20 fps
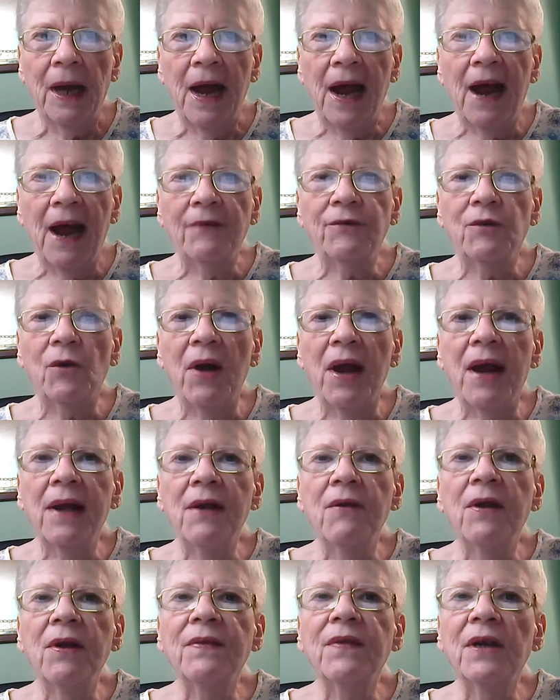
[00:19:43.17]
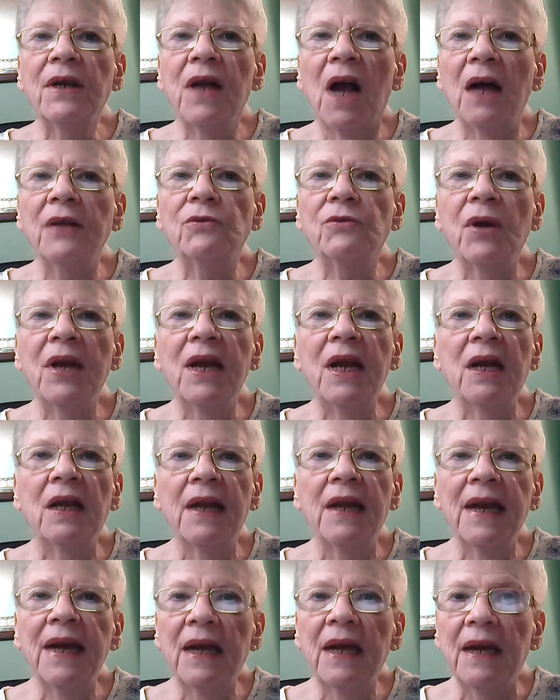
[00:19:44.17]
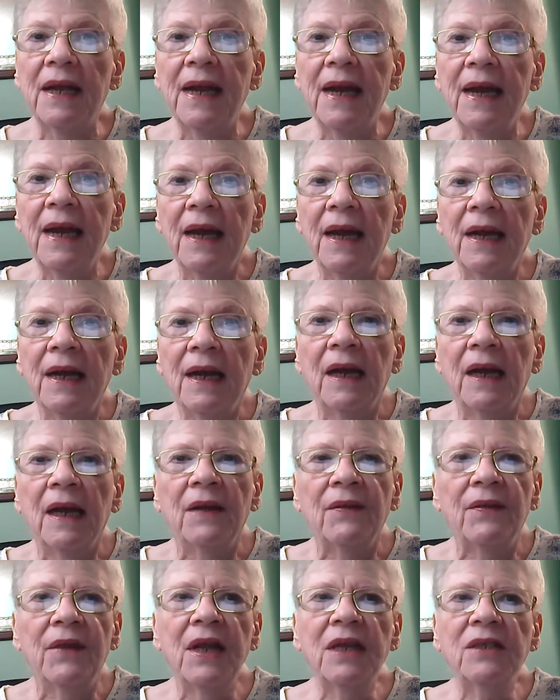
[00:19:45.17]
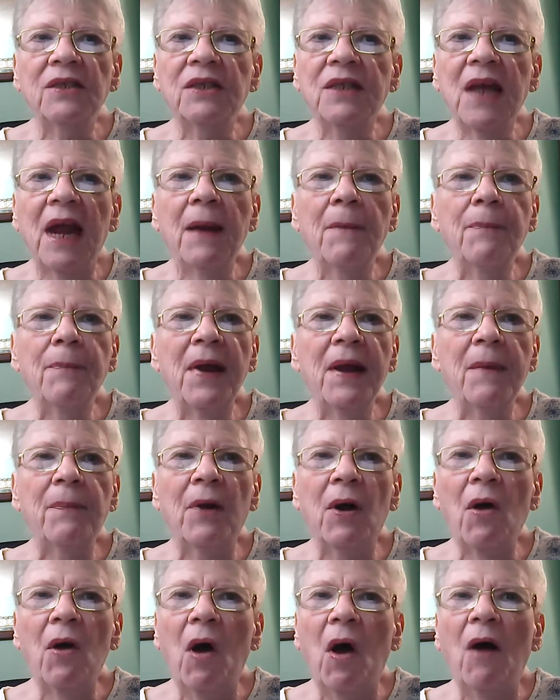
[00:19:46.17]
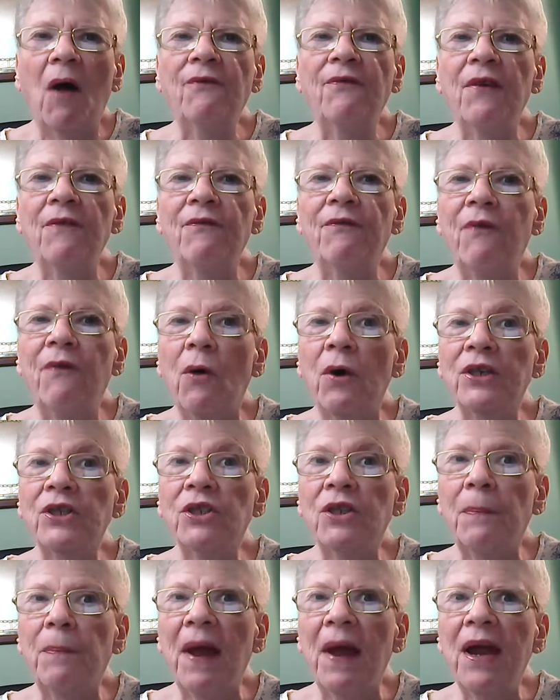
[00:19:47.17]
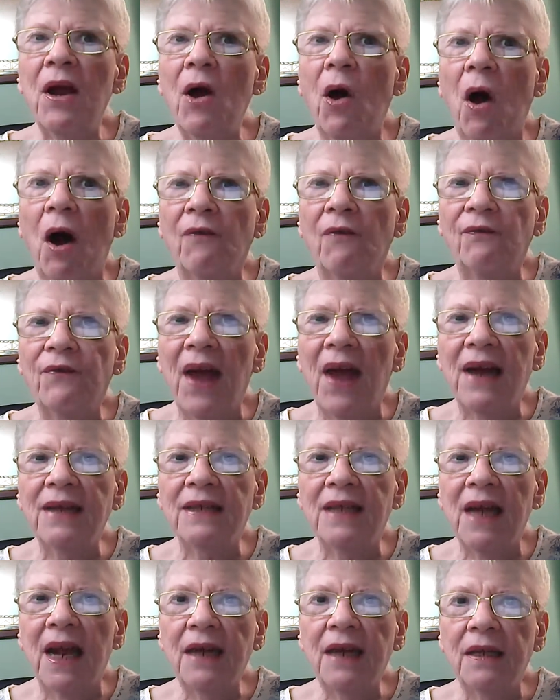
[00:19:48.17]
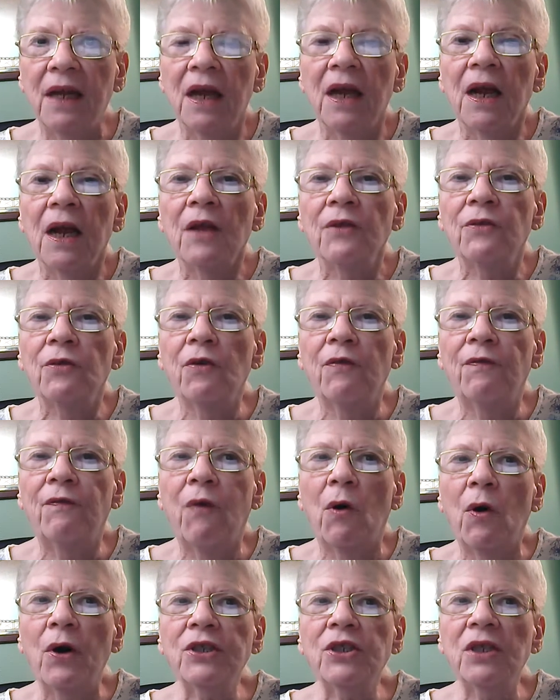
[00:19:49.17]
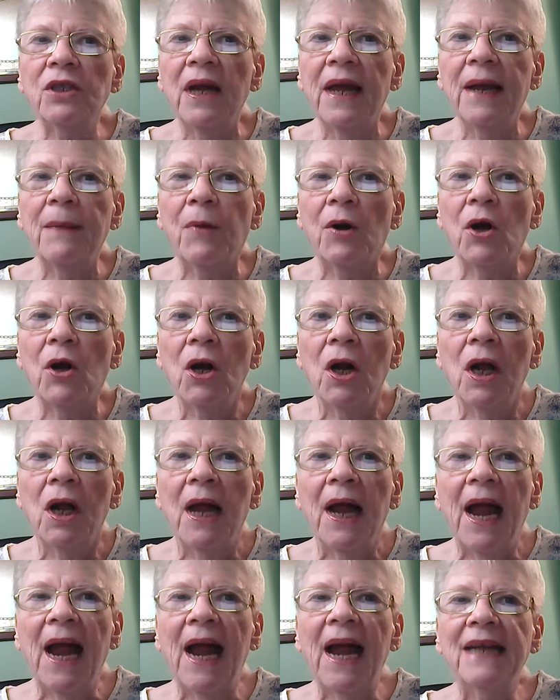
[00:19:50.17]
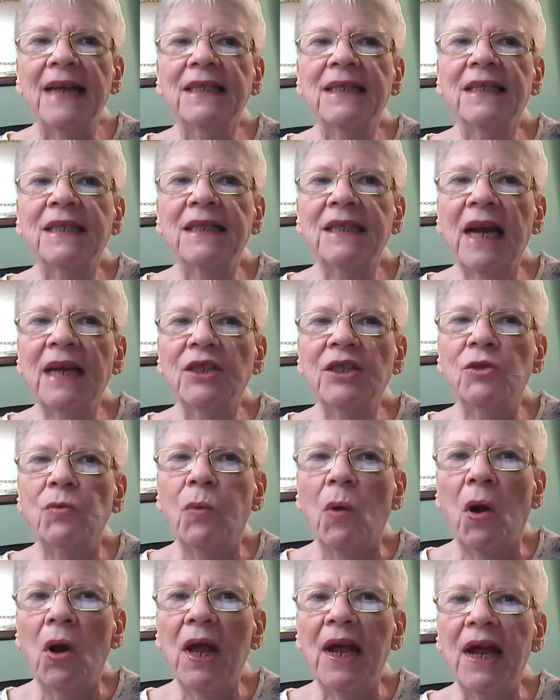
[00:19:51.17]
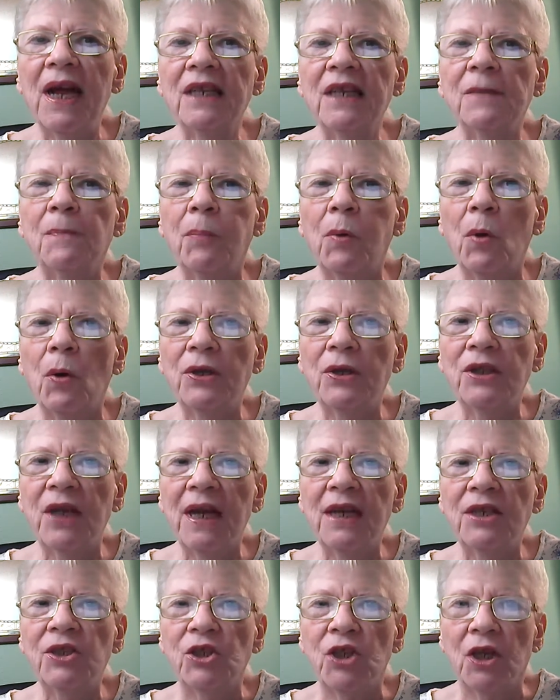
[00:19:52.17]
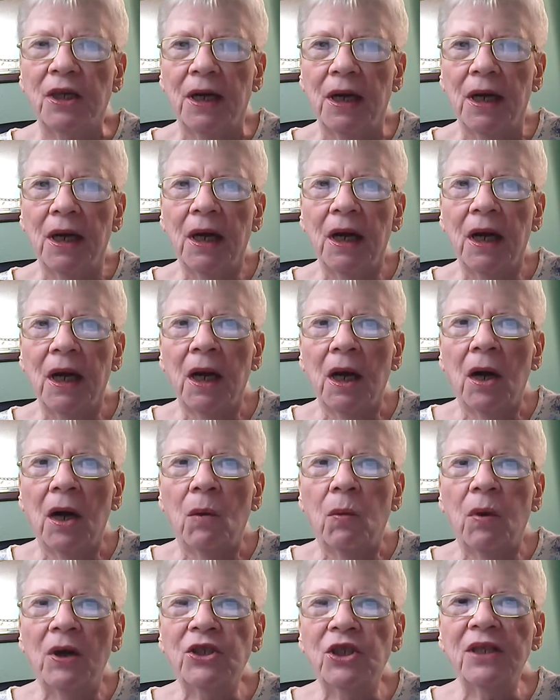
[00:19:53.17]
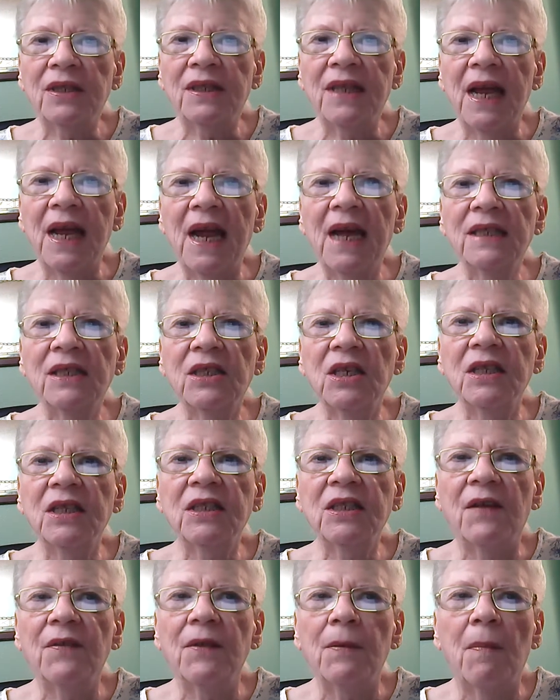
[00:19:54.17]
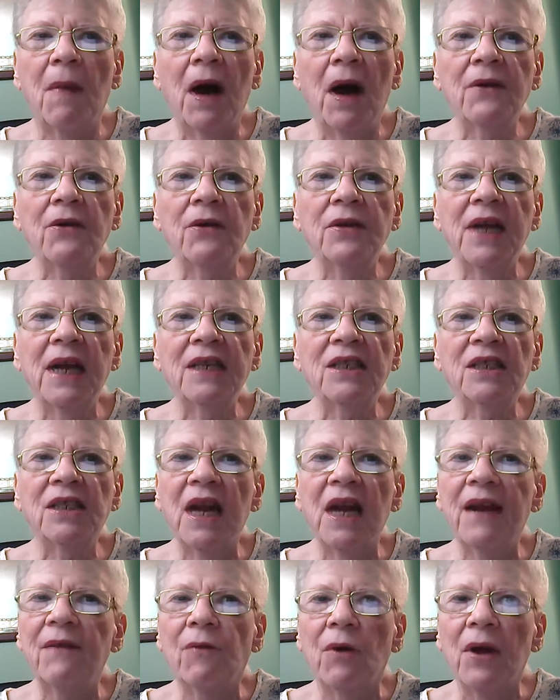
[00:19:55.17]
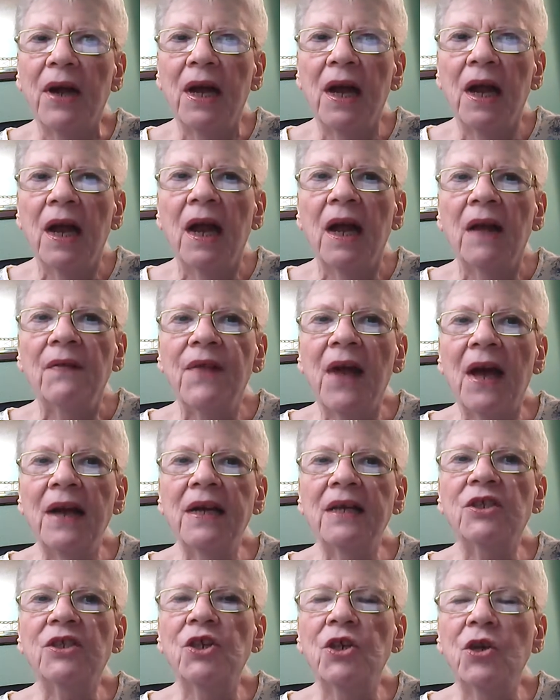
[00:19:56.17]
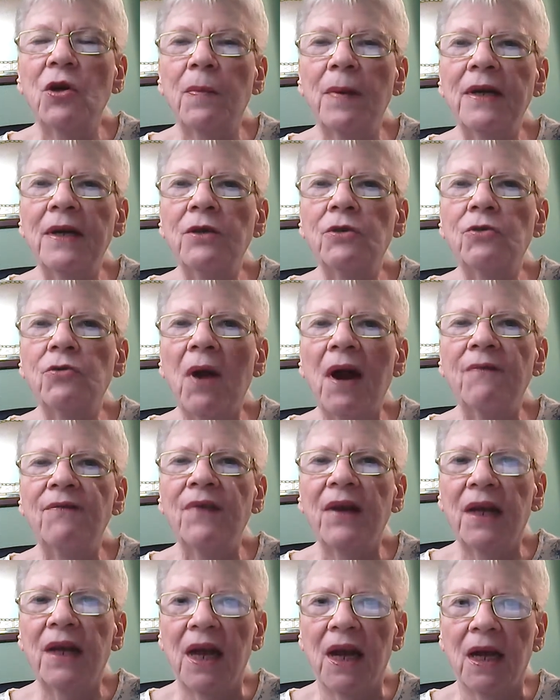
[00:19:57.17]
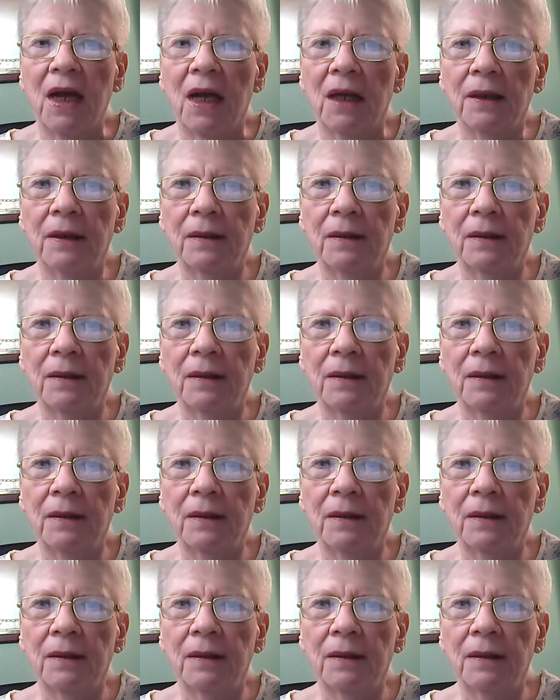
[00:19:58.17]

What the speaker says: After entering the country illegally, these same people are often forced to pay off that debt through forced labor and sexual exploitation, which is the essence of the modern-day slavery that is human trafficking.